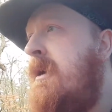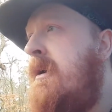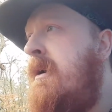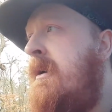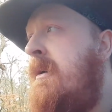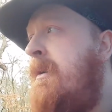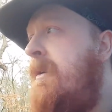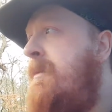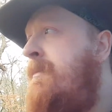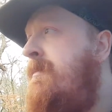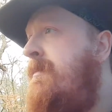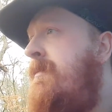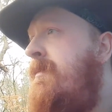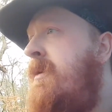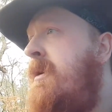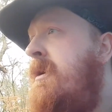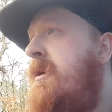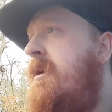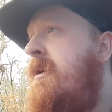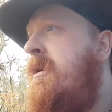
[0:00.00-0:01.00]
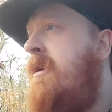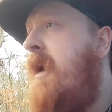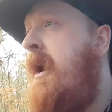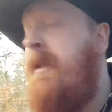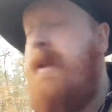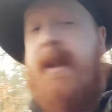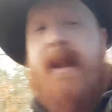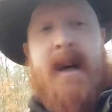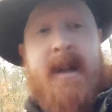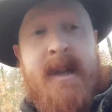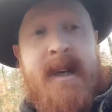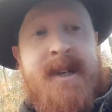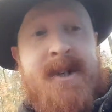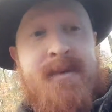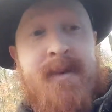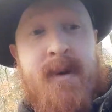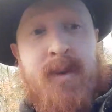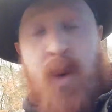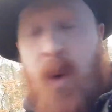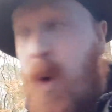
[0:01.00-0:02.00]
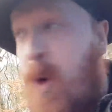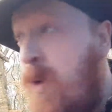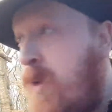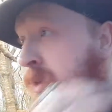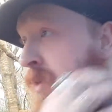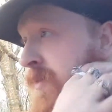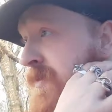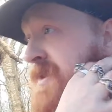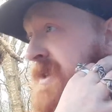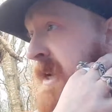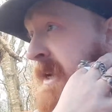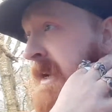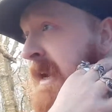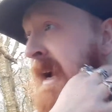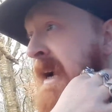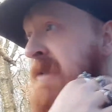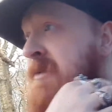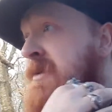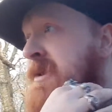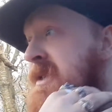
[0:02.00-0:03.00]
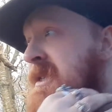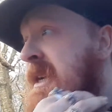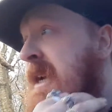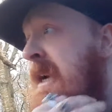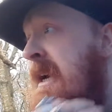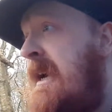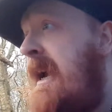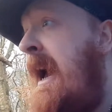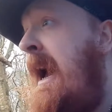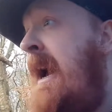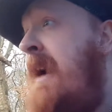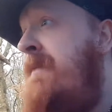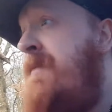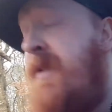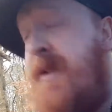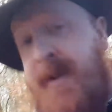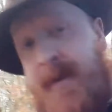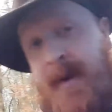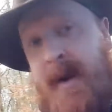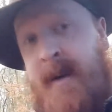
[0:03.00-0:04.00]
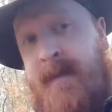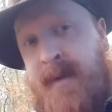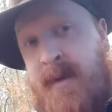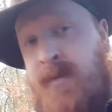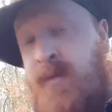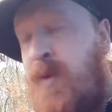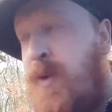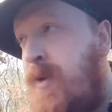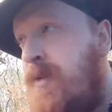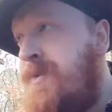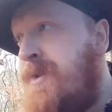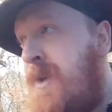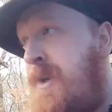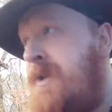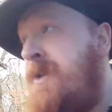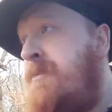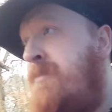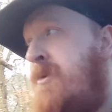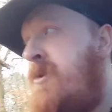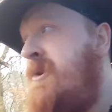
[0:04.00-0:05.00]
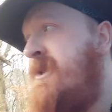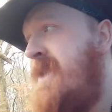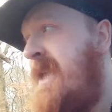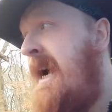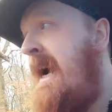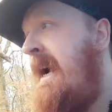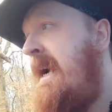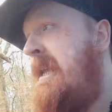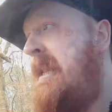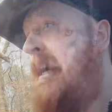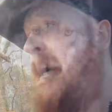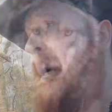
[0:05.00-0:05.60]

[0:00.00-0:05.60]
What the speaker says: And then that leaves you with wolves, and I would say out of the three of them, wolves are the most likely.